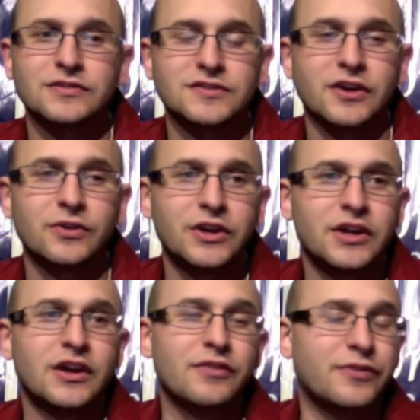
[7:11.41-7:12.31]
So
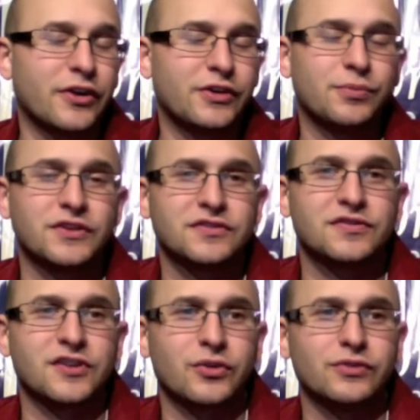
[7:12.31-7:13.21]
a very impressive
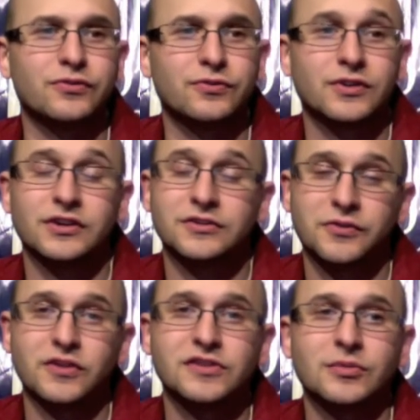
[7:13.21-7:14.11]
showing, as
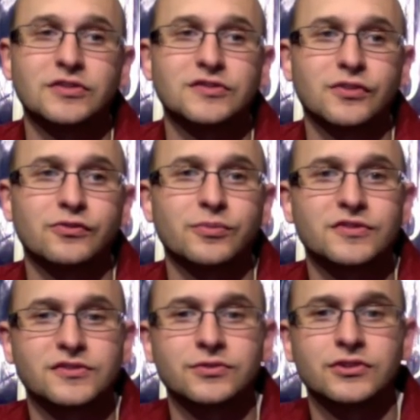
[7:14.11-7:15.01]
far as I'm concerned, from the
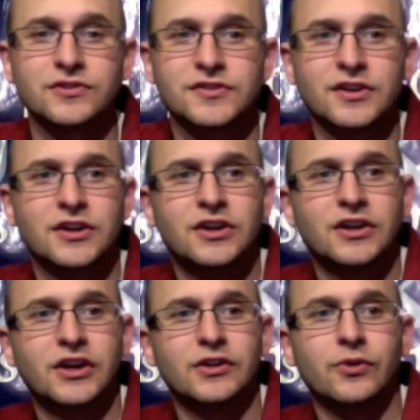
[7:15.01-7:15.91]
Sooners
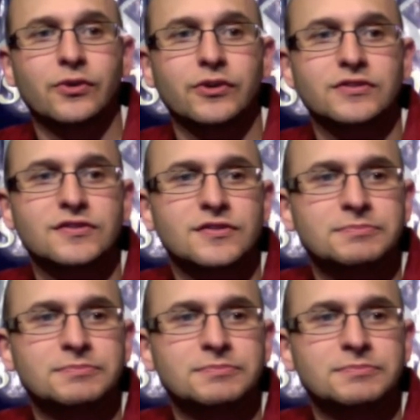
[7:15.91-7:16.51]
in Lawrence.